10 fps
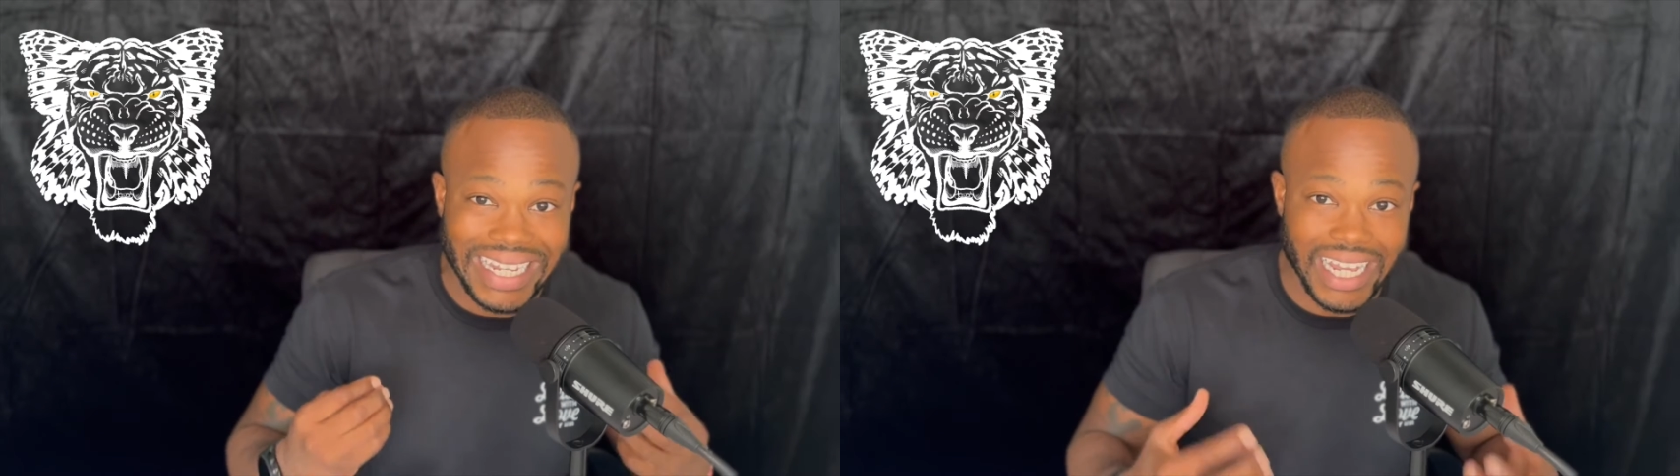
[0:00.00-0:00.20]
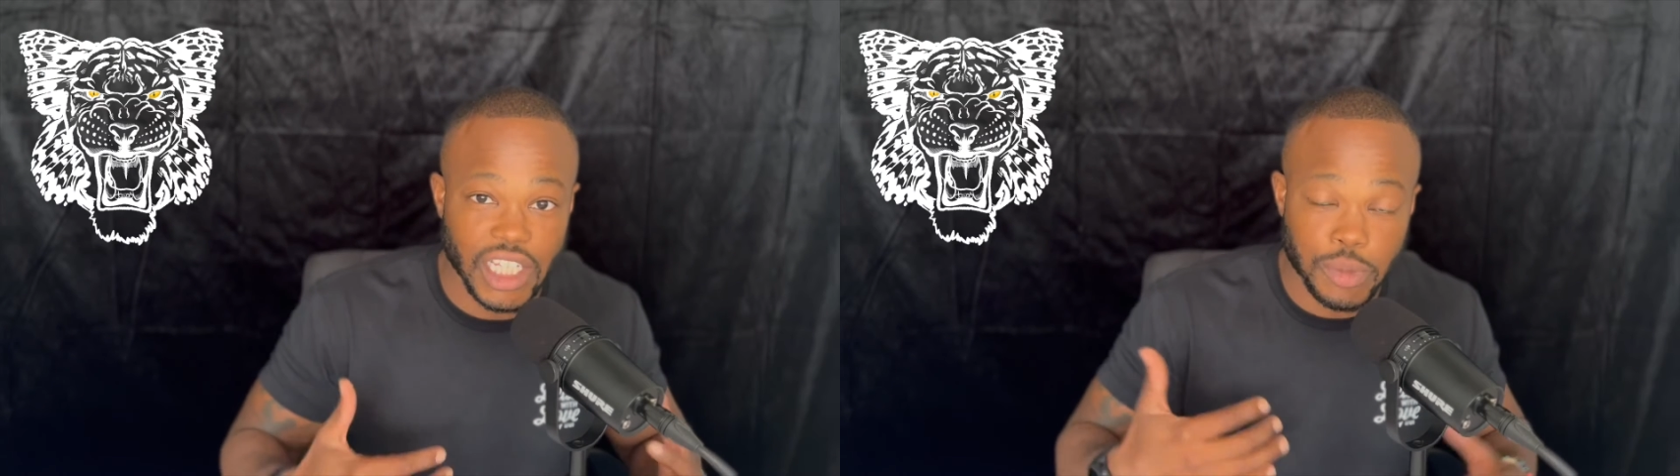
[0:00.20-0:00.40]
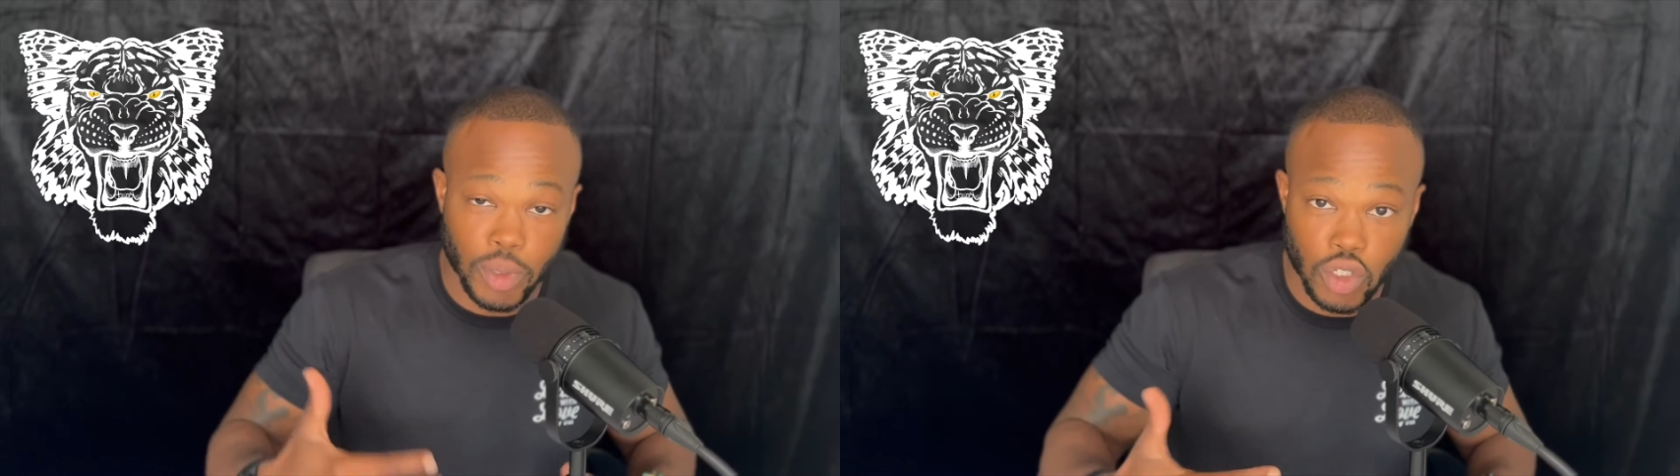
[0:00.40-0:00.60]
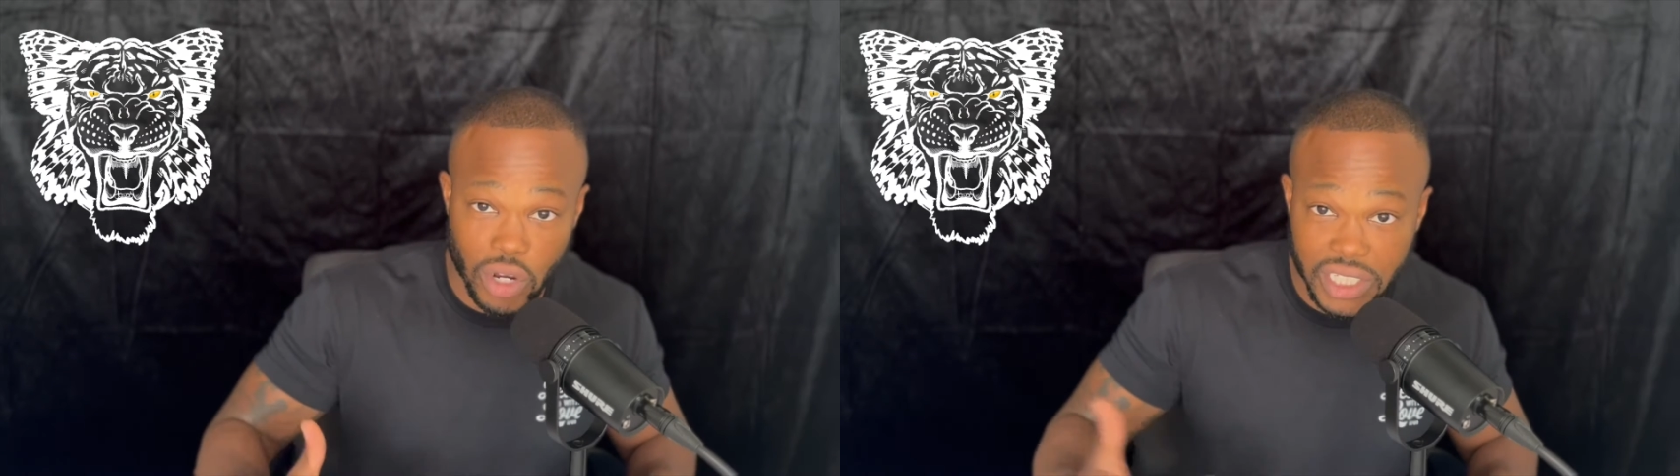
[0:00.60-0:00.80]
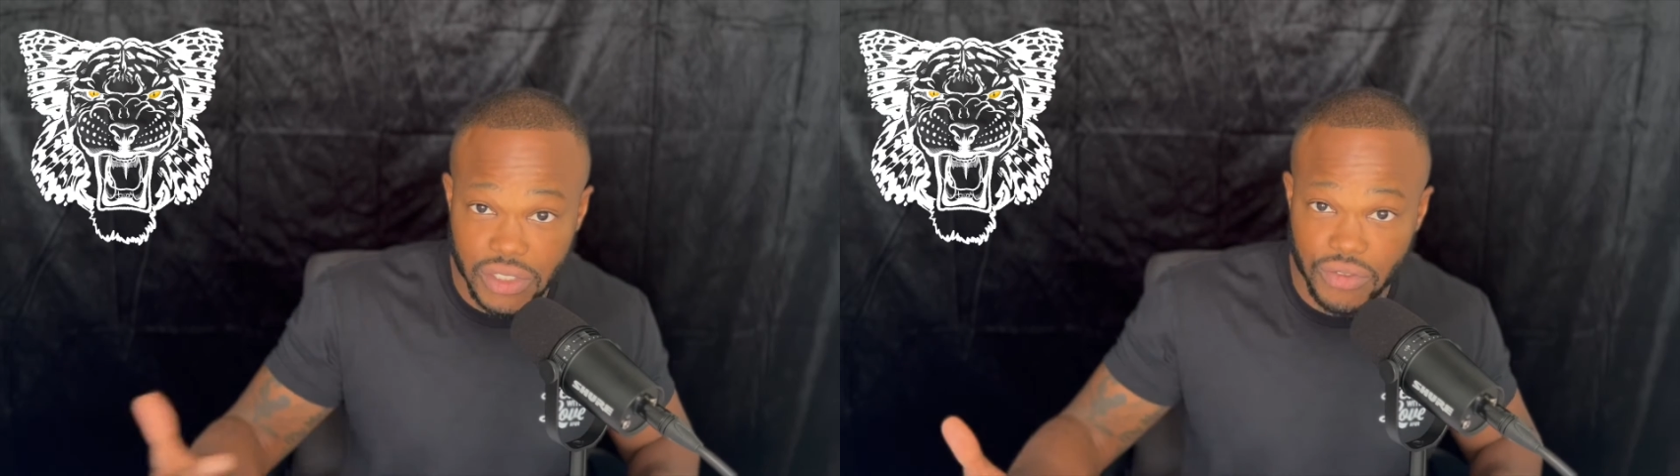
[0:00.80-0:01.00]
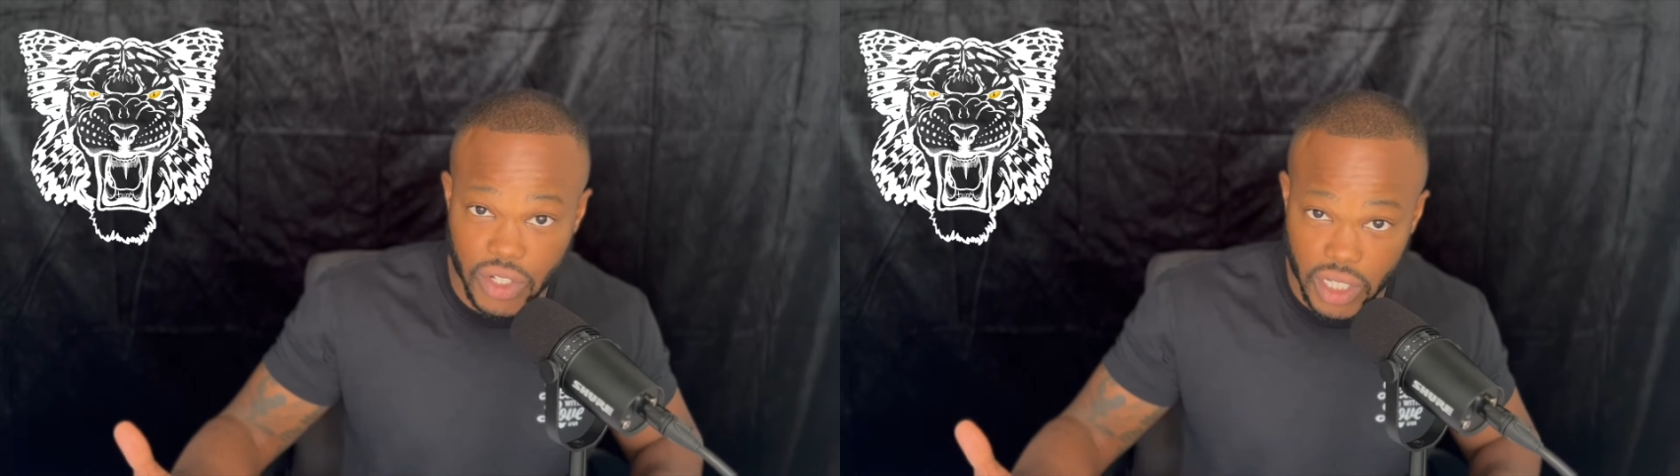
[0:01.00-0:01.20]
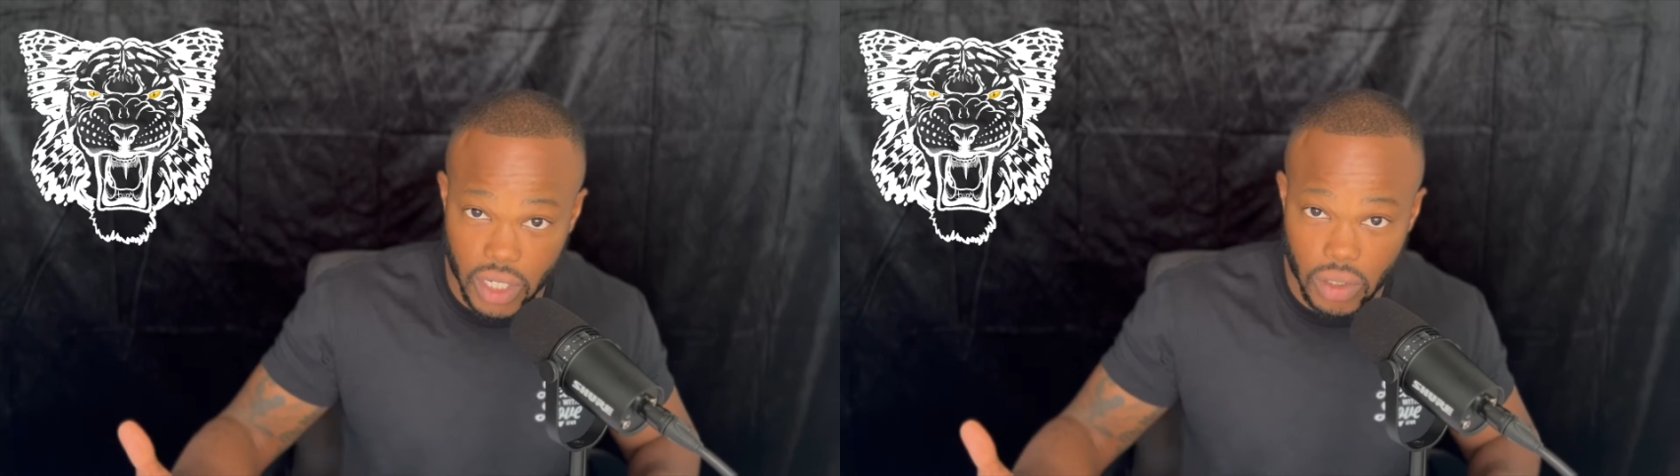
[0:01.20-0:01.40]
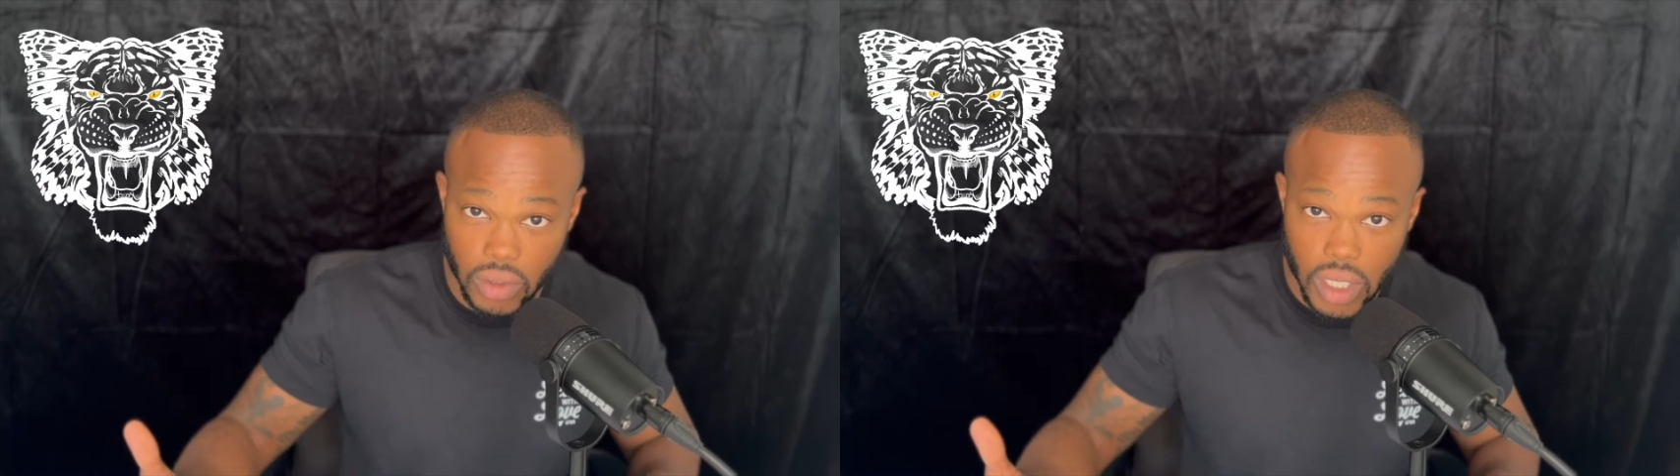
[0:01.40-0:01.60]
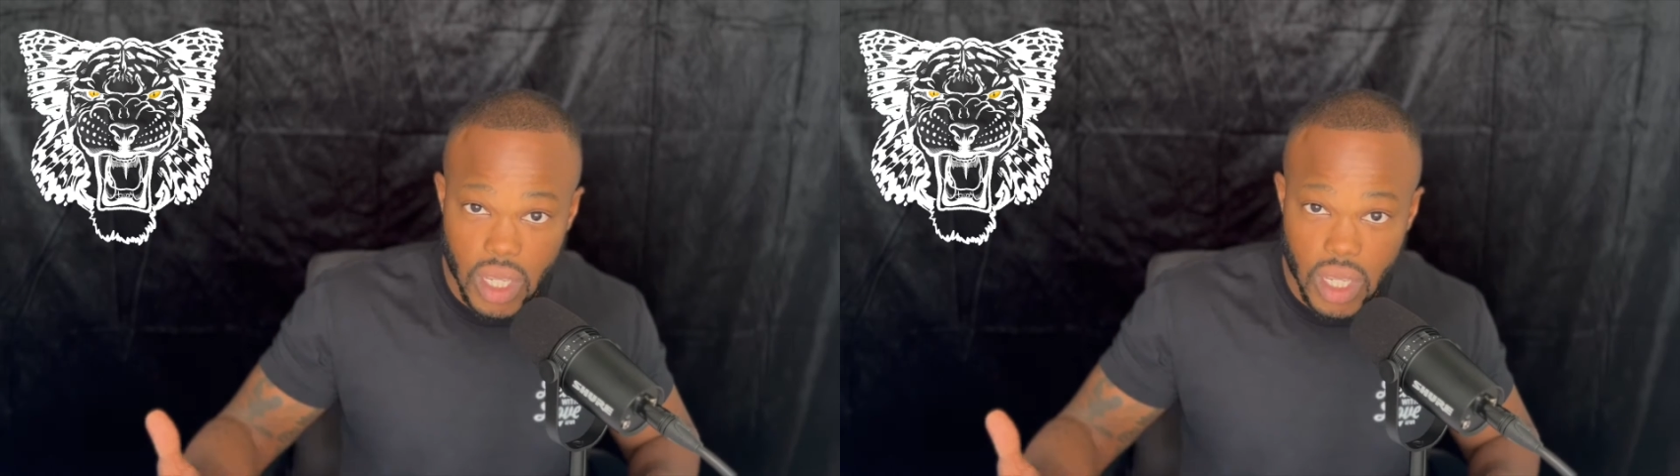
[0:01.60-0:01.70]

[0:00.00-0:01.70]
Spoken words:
nice progression video